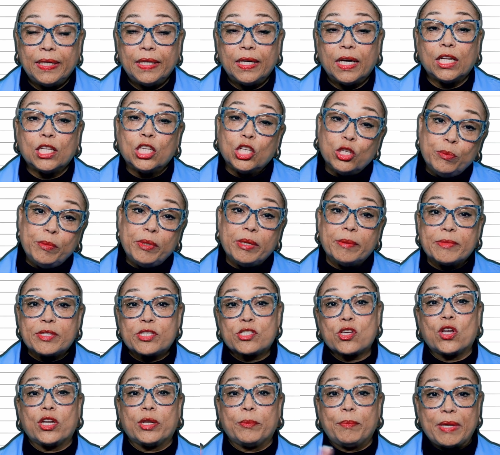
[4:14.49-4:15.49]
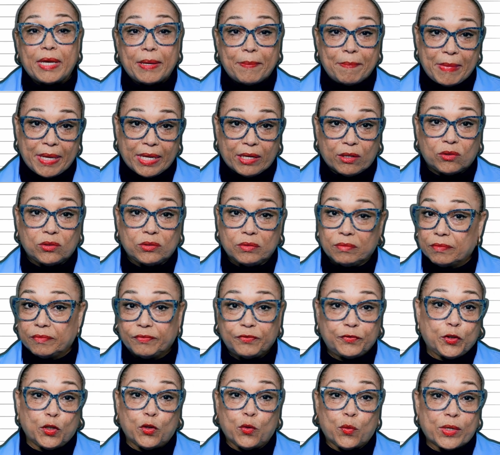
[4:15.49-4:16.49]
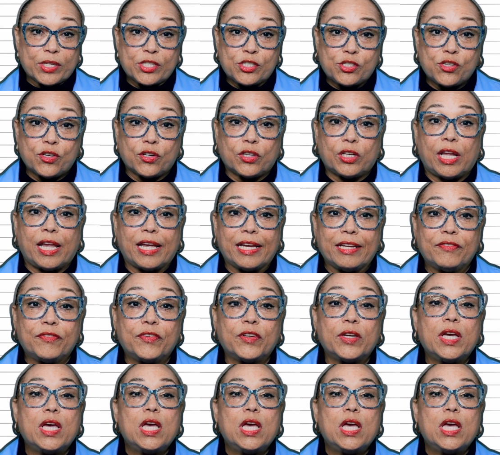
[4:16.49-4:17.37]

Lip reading: Aluminum is going to be a metal for the rest of your life.